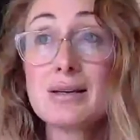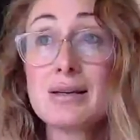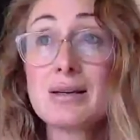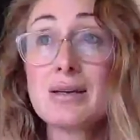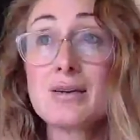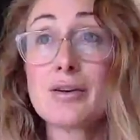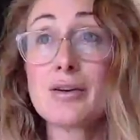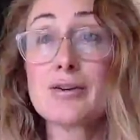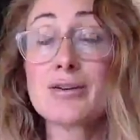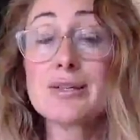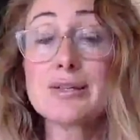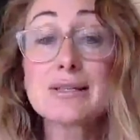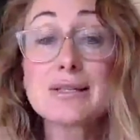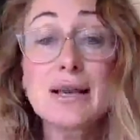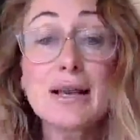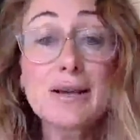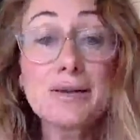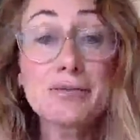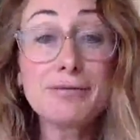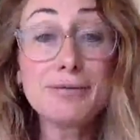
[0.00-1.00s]
you know,
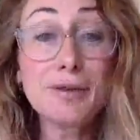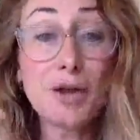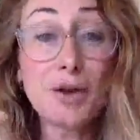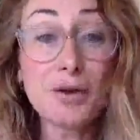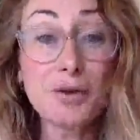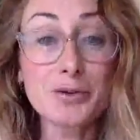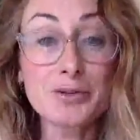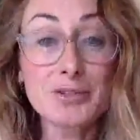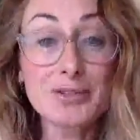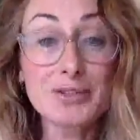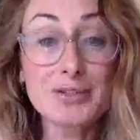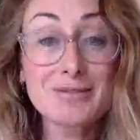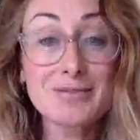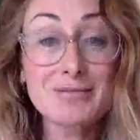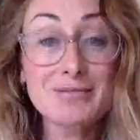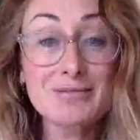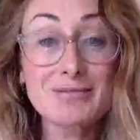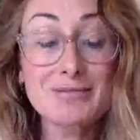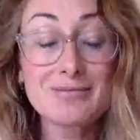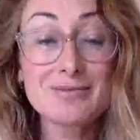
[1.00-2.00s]
stay afloat,
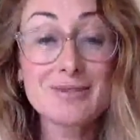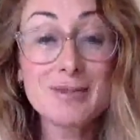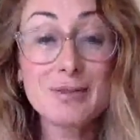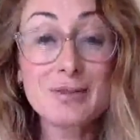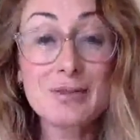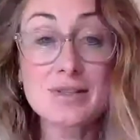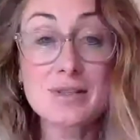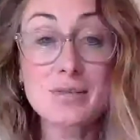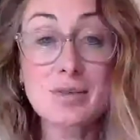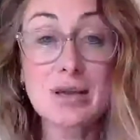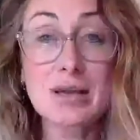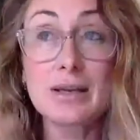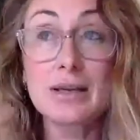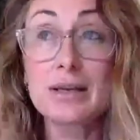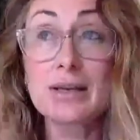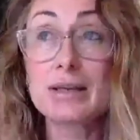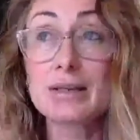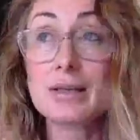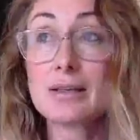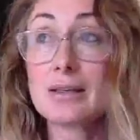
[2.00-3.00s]
so to
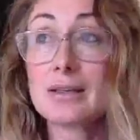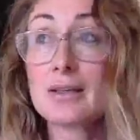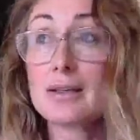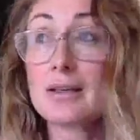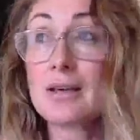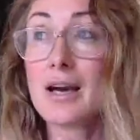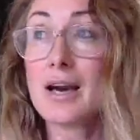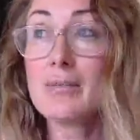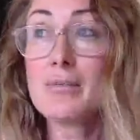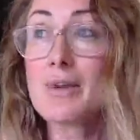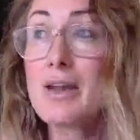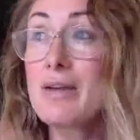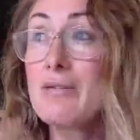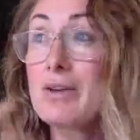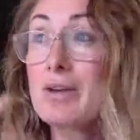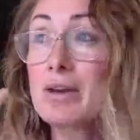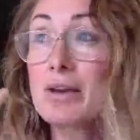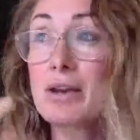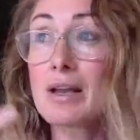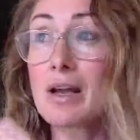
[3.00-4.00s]
speak. I'm
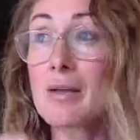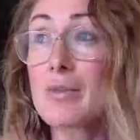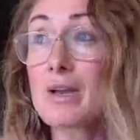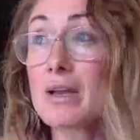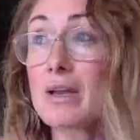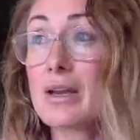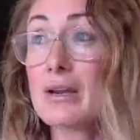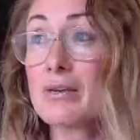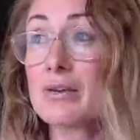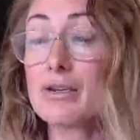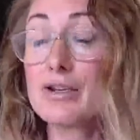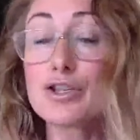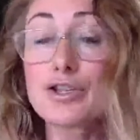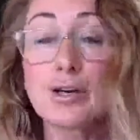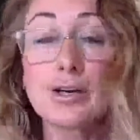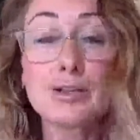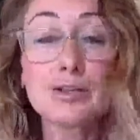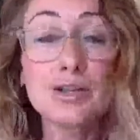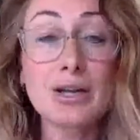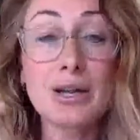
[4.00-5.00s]
never going to come in here and
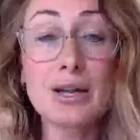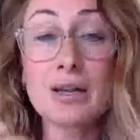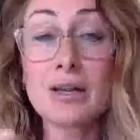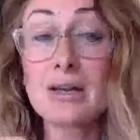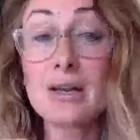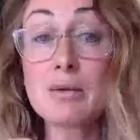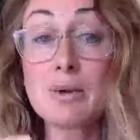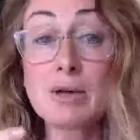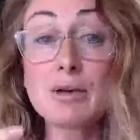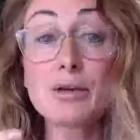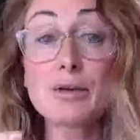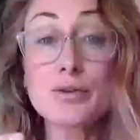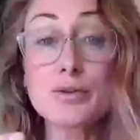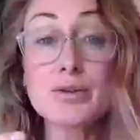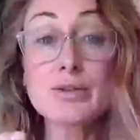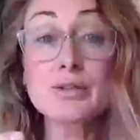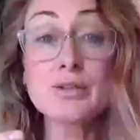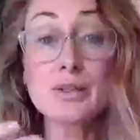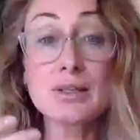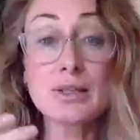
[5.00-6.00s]
judge anyone
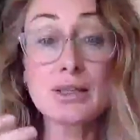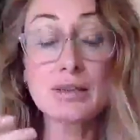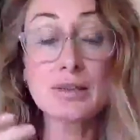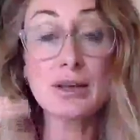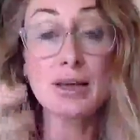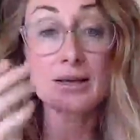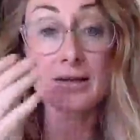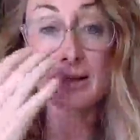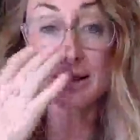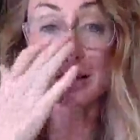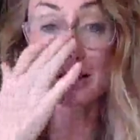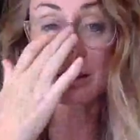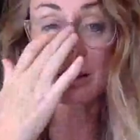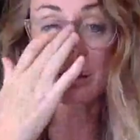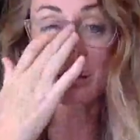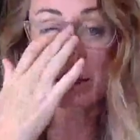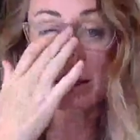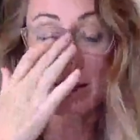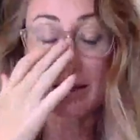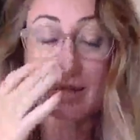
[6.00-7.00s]
who's sitting in that dark
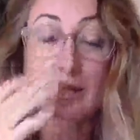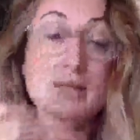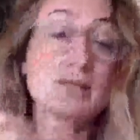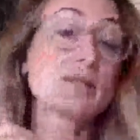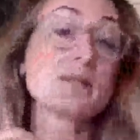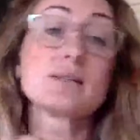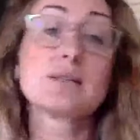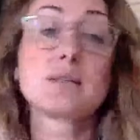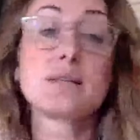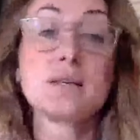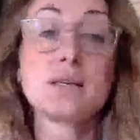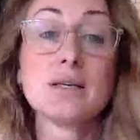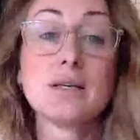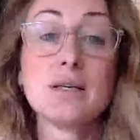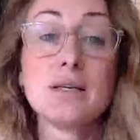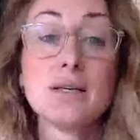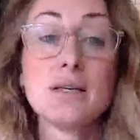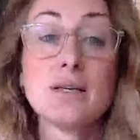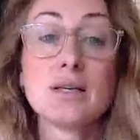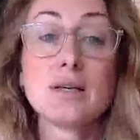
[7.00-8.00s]
space.
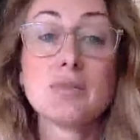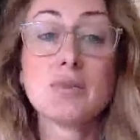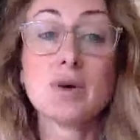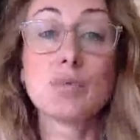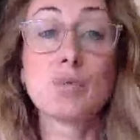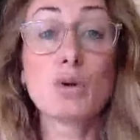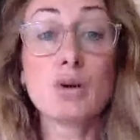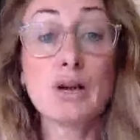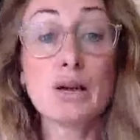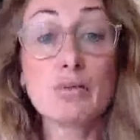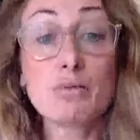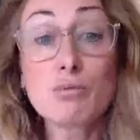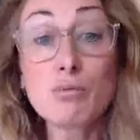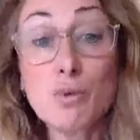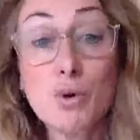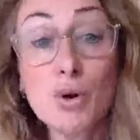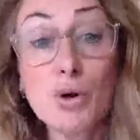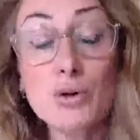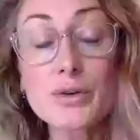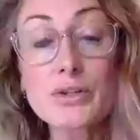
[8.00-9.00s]
But what I
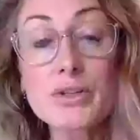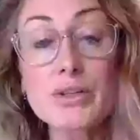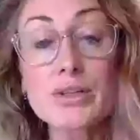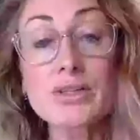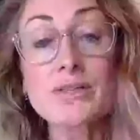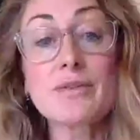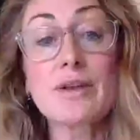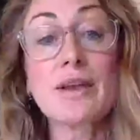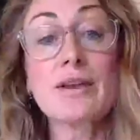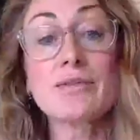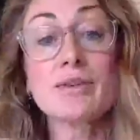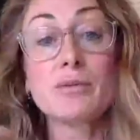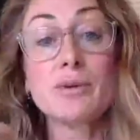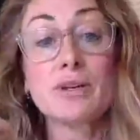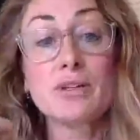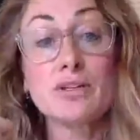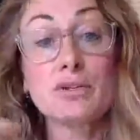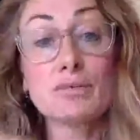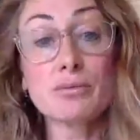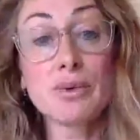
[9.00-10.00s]
want is for
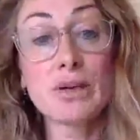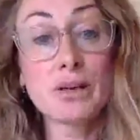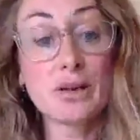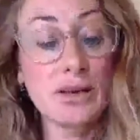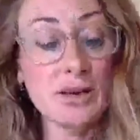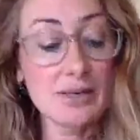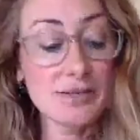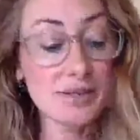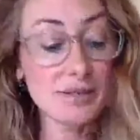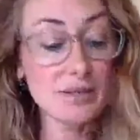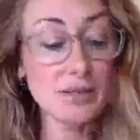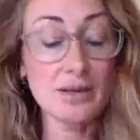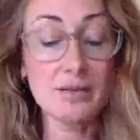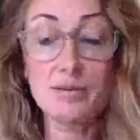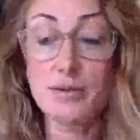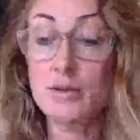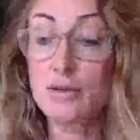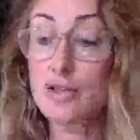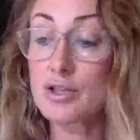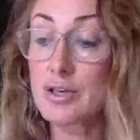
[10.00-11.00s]
everyone to realize that
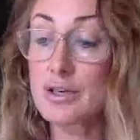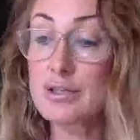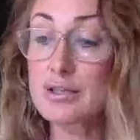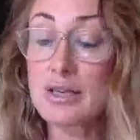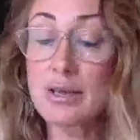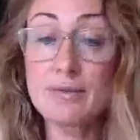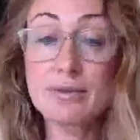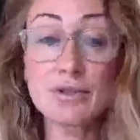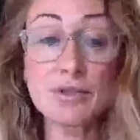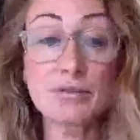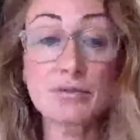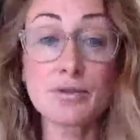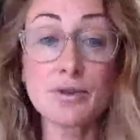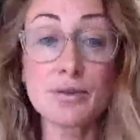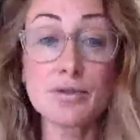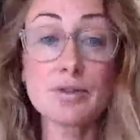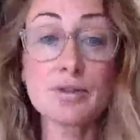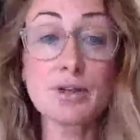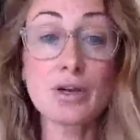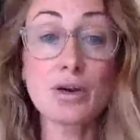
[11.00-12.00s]
if you just have a
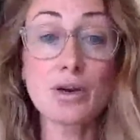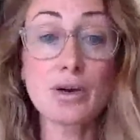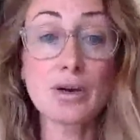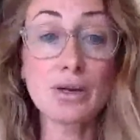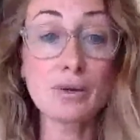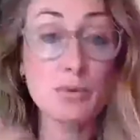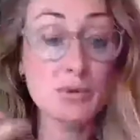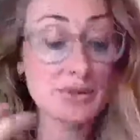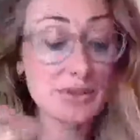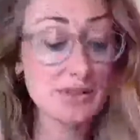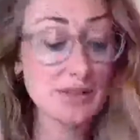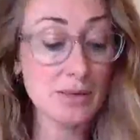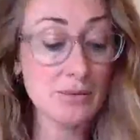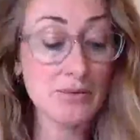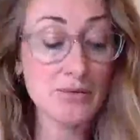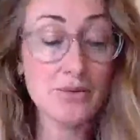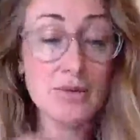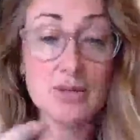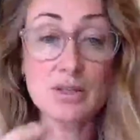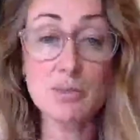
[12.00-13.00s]
diffuser going with some
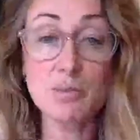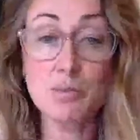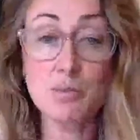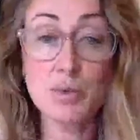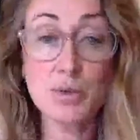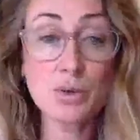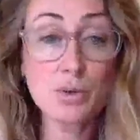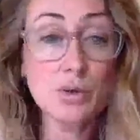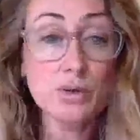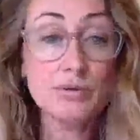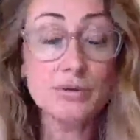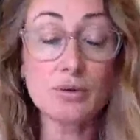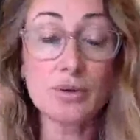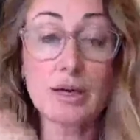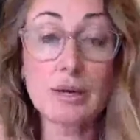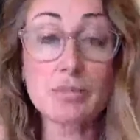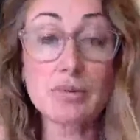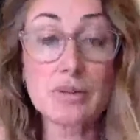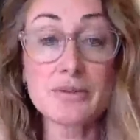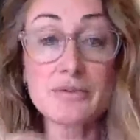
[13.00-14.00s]
of these beautiful
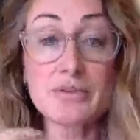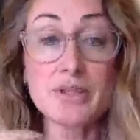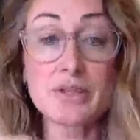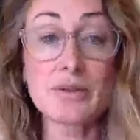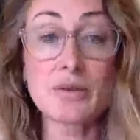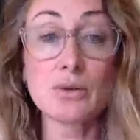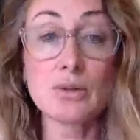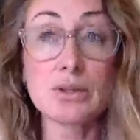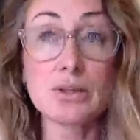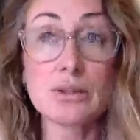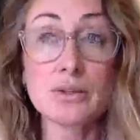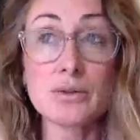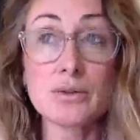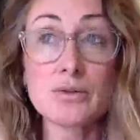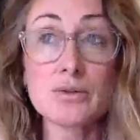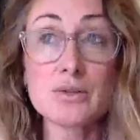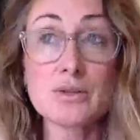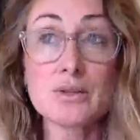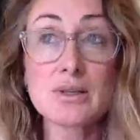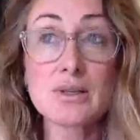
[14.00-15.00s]
uplifting
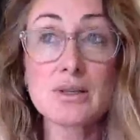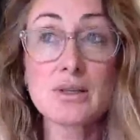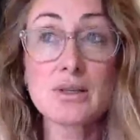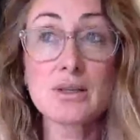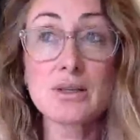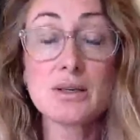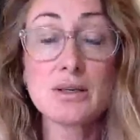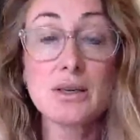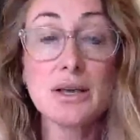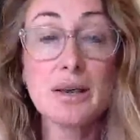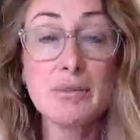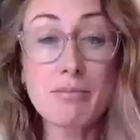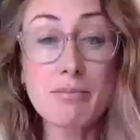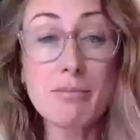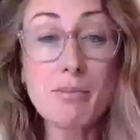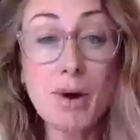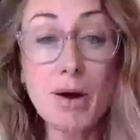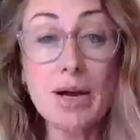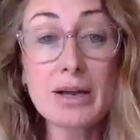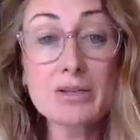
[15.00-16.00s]
oils, it
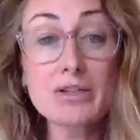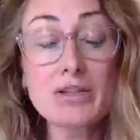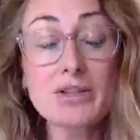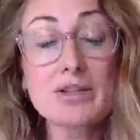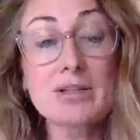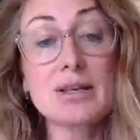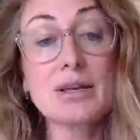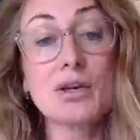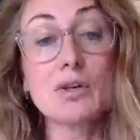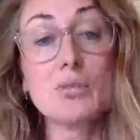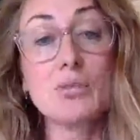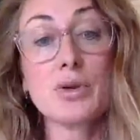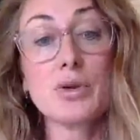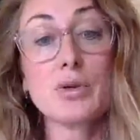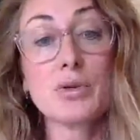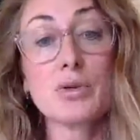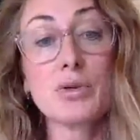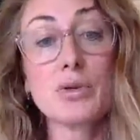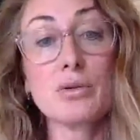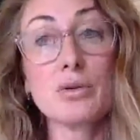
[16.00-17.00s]
might just help
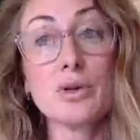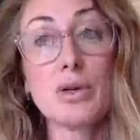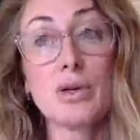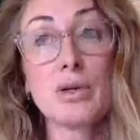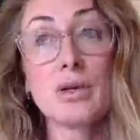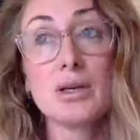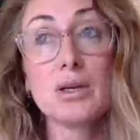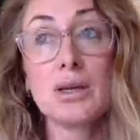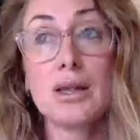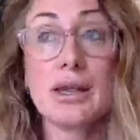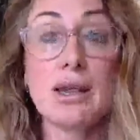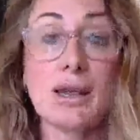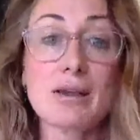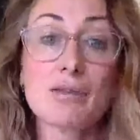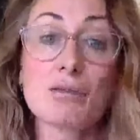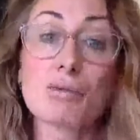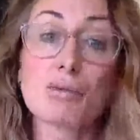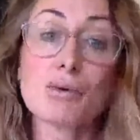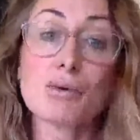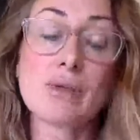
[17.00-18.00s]
you
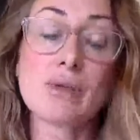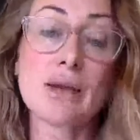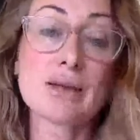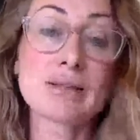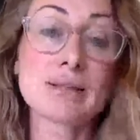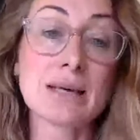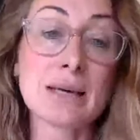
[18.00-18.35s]
get through that